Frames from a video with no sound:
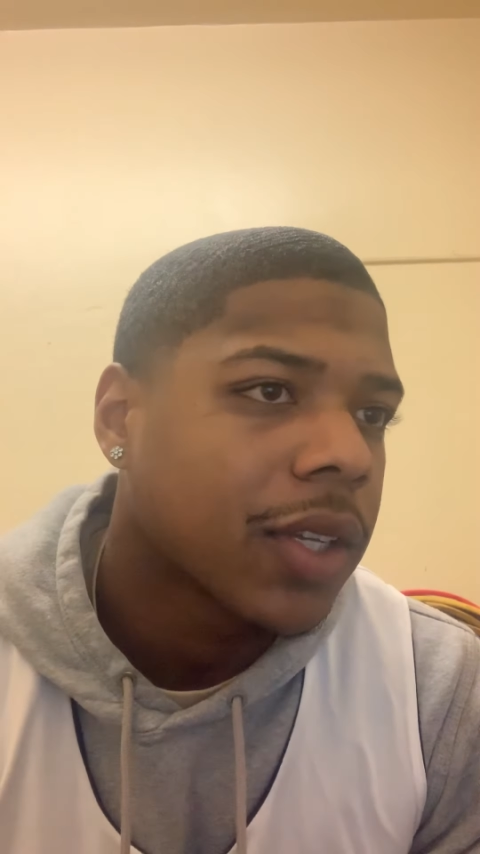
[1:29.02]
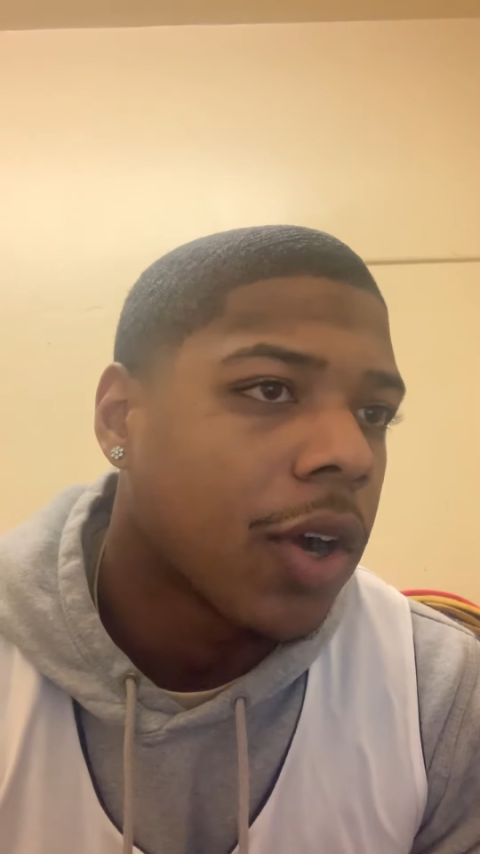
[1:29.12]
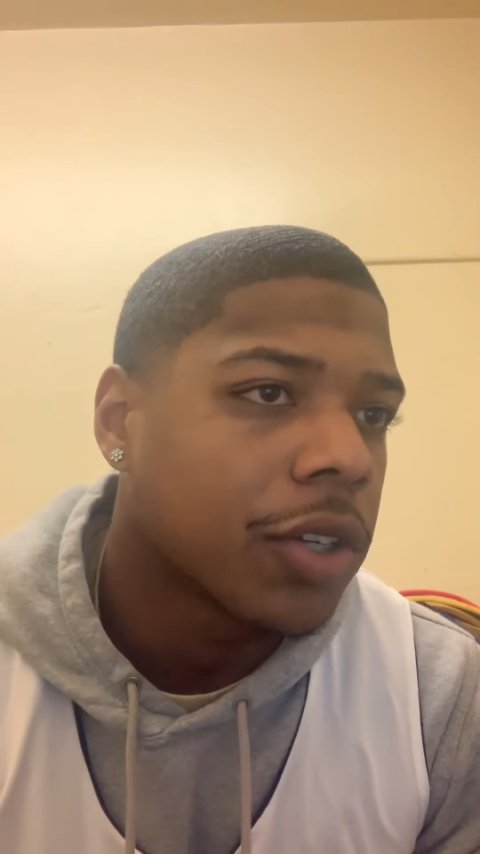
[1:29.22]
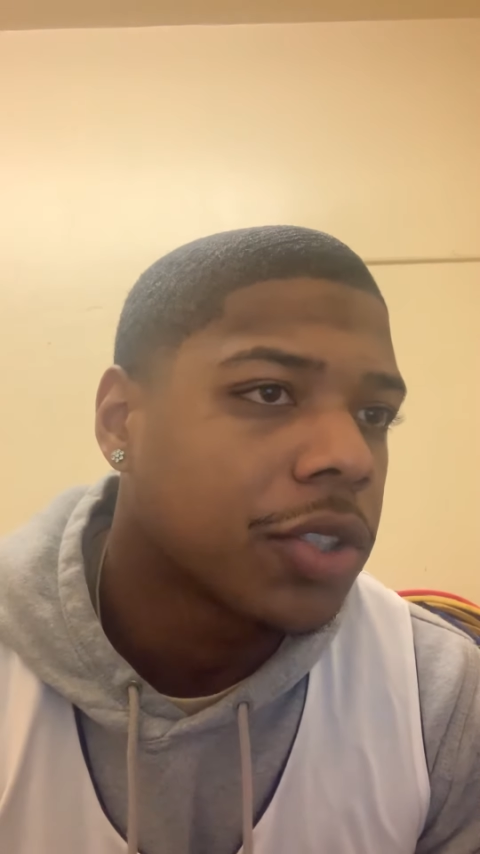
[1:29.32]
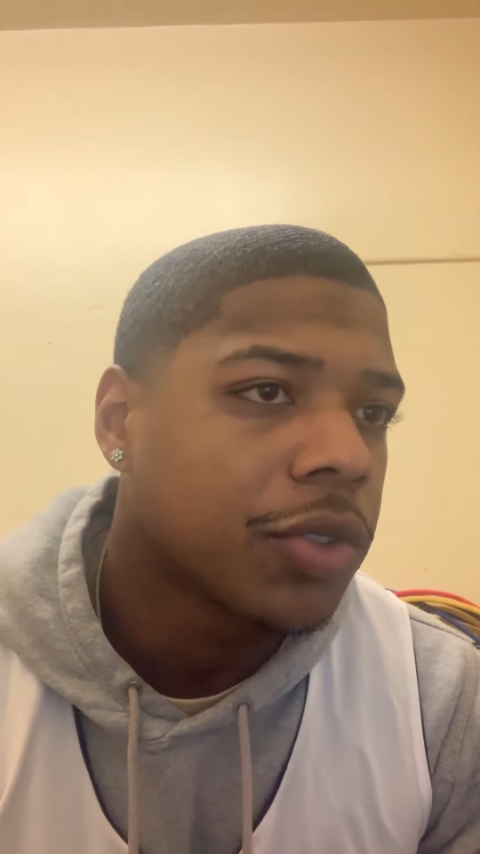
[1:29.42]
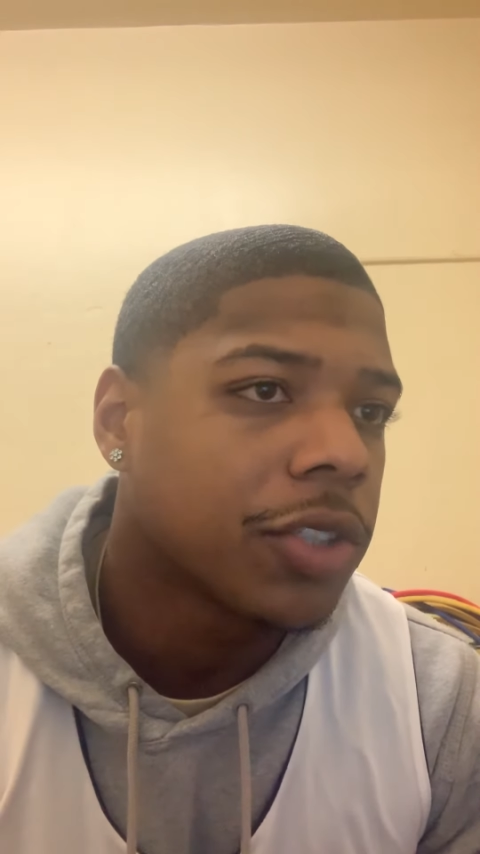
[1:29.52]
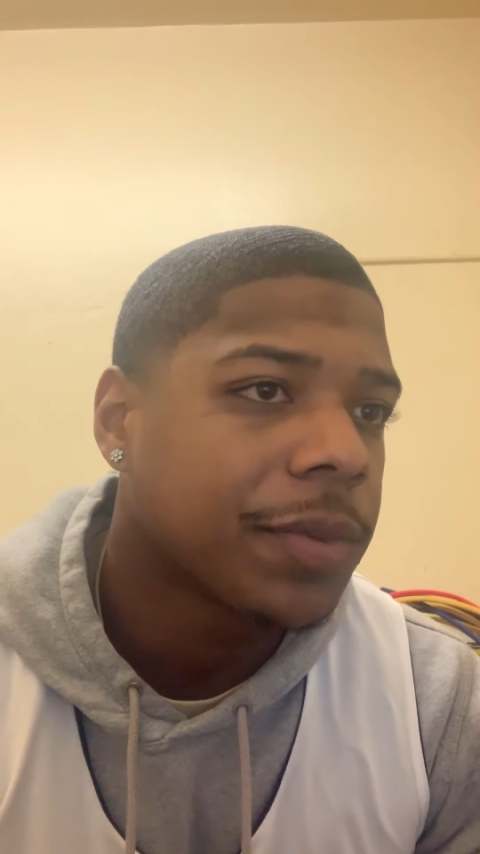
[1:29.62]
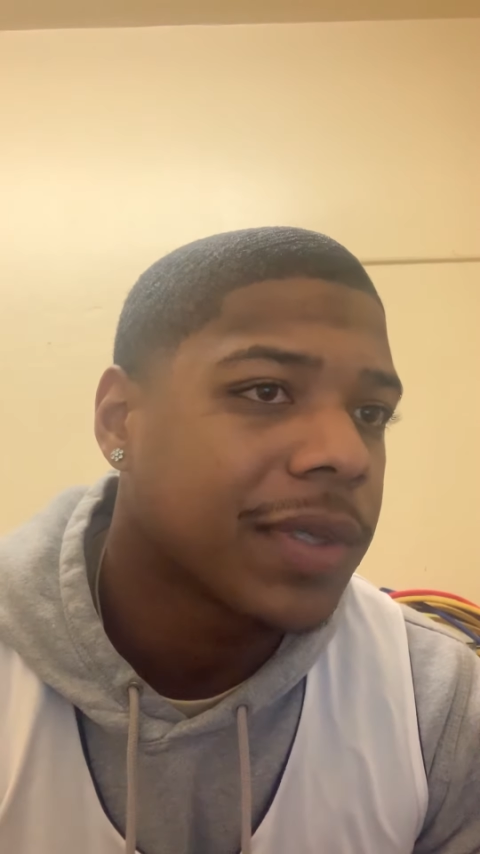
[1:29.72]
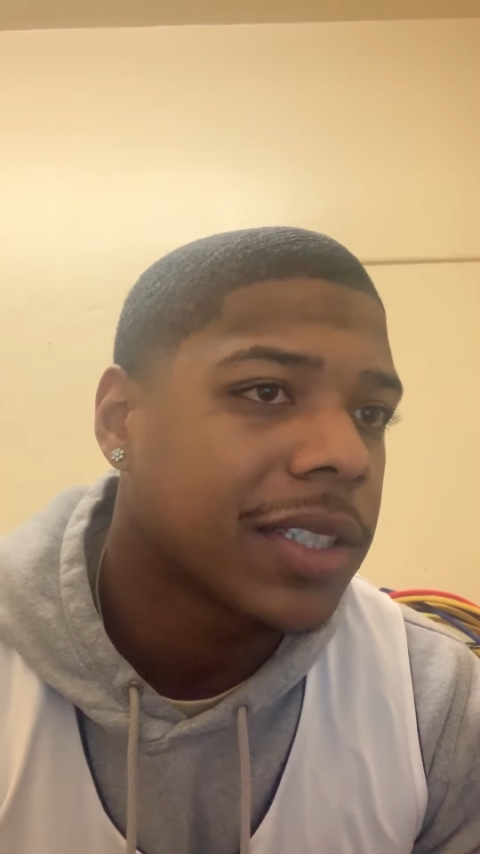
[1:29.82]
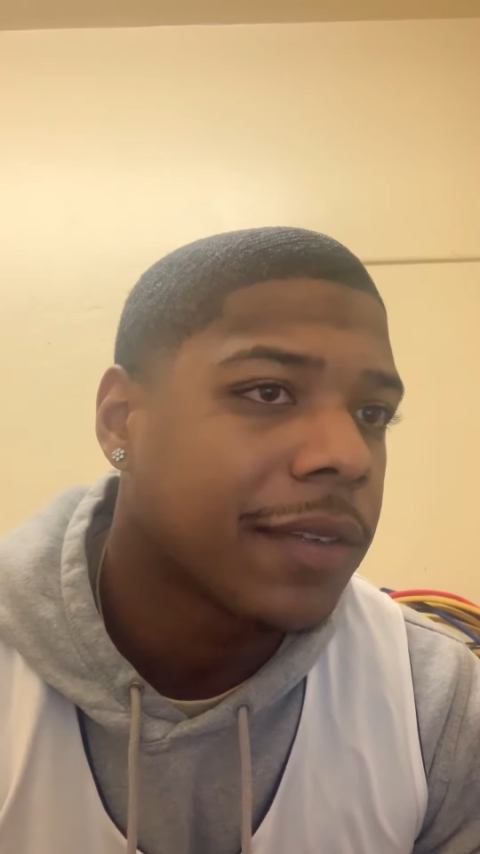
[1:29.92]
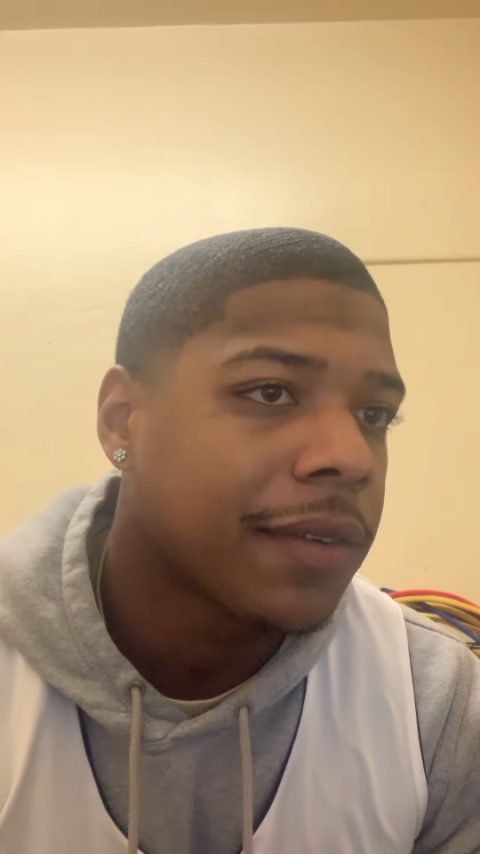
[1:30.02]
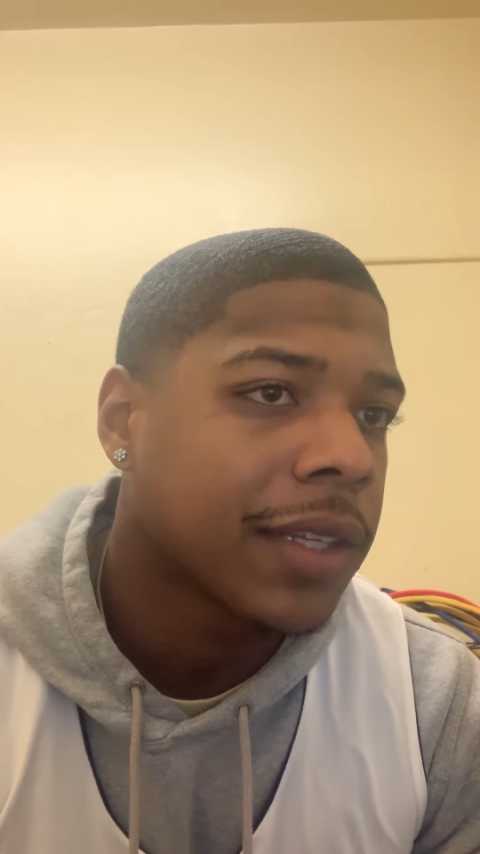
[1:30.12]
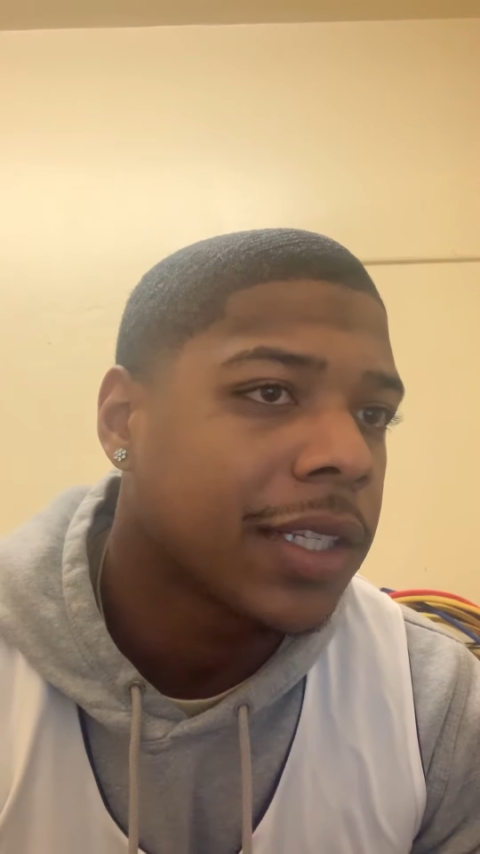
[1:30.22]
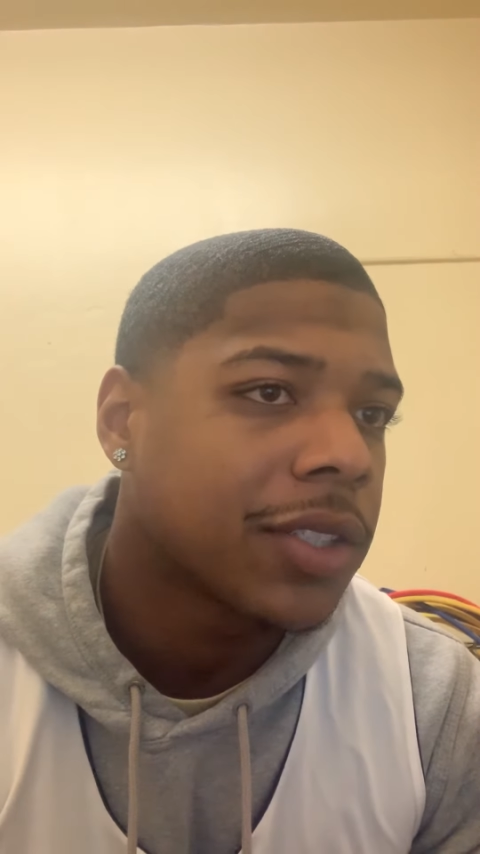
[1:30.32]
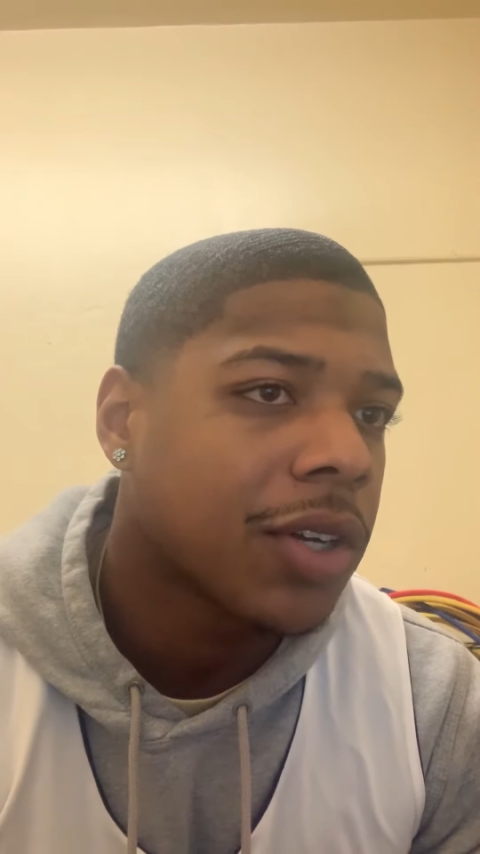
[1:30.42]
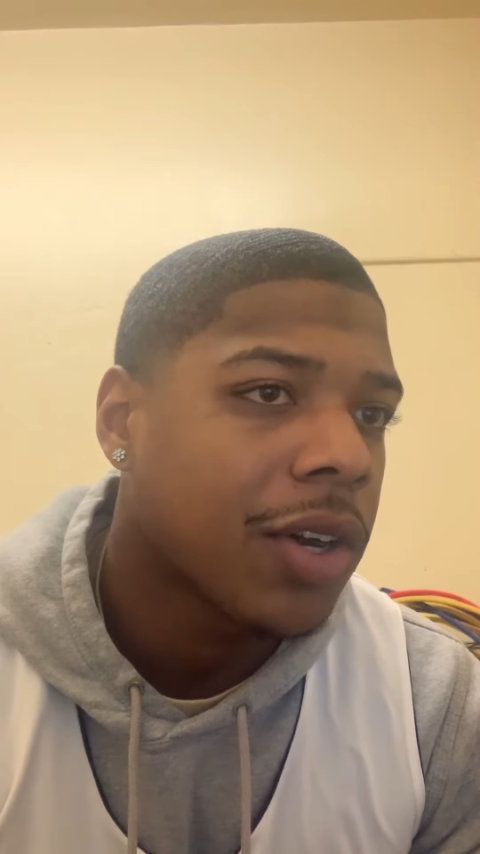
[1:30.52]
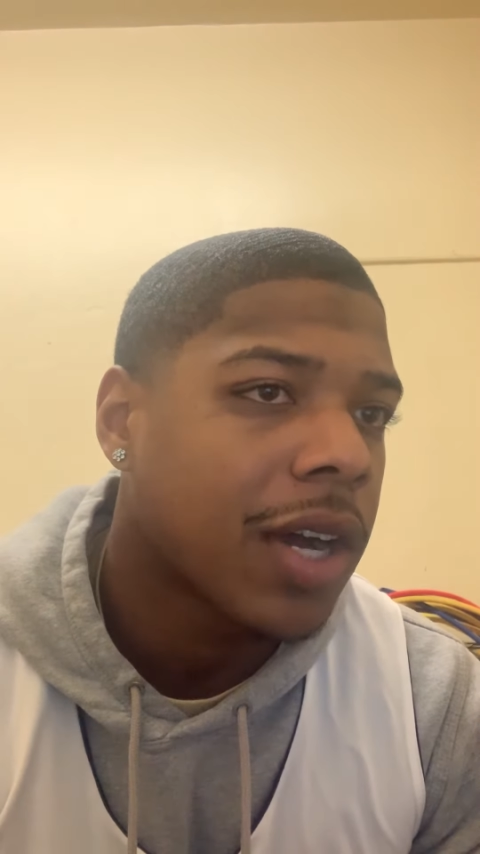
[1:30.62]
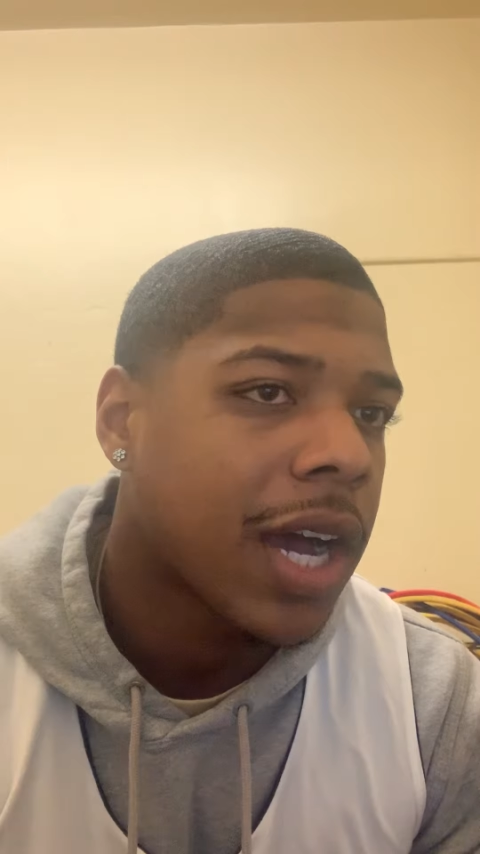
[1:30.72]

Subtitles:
Our students specifically taught